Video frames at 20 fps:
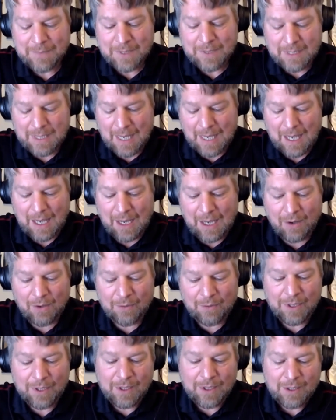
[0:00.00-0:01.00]

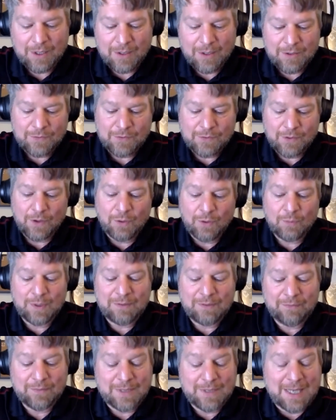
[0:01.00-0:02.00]
Now,
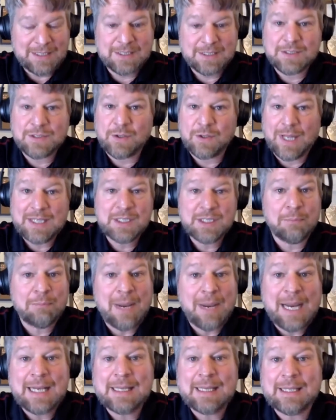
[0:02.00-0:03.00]
that's your
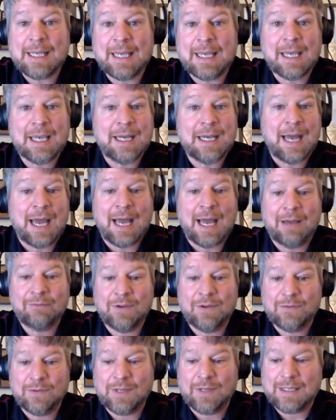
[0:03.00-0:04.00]
main thing, and
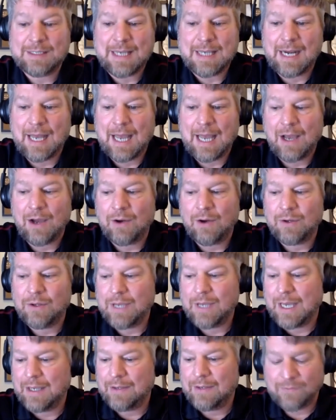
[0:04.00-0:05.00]
obviously that's kind of how
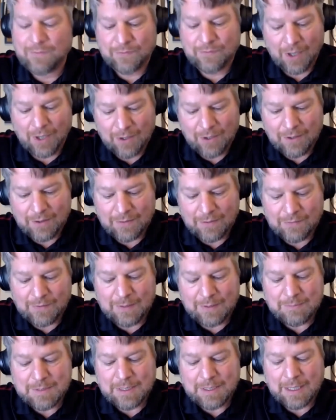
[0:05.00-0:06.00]
you guys started, it
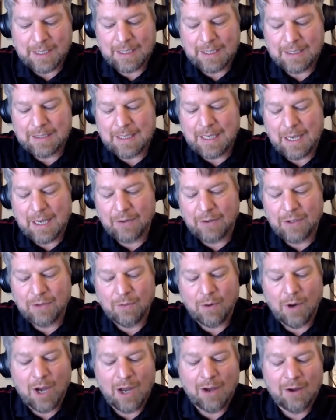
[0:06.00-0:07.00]
seems like. Now
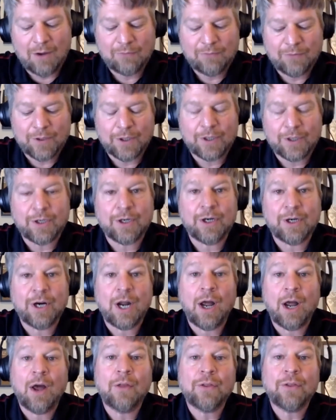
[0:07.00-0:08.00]
you
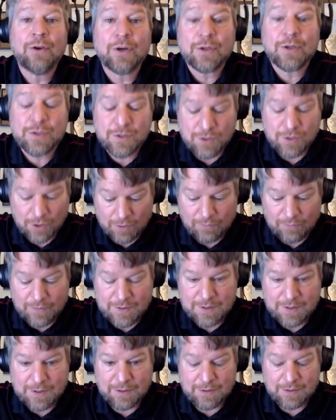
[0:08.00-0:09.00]
offer other
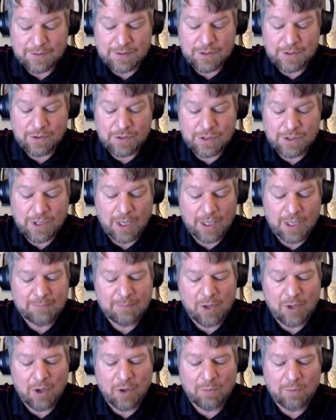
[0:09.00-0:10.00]
services. You talked
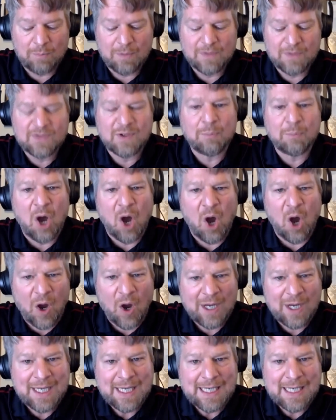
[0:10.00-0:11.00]
about some
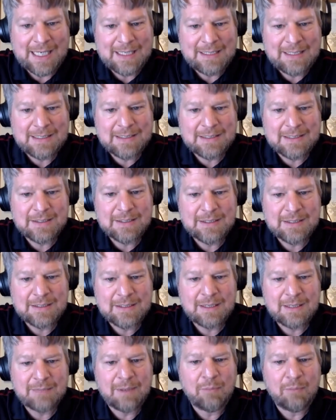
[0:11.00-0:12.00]
awnings.
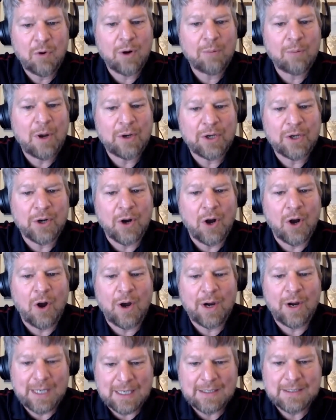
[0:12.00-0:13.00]
Tell me more about your
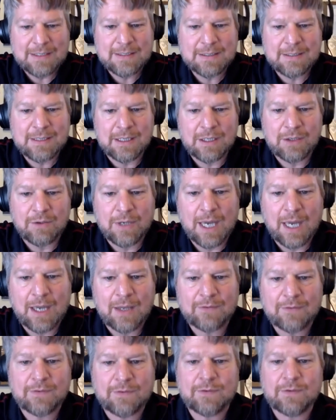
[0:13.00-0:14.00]
awnings that you
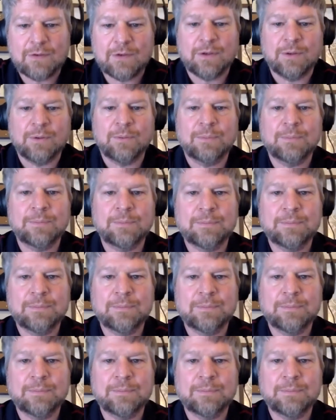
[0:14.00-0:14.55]
guys do.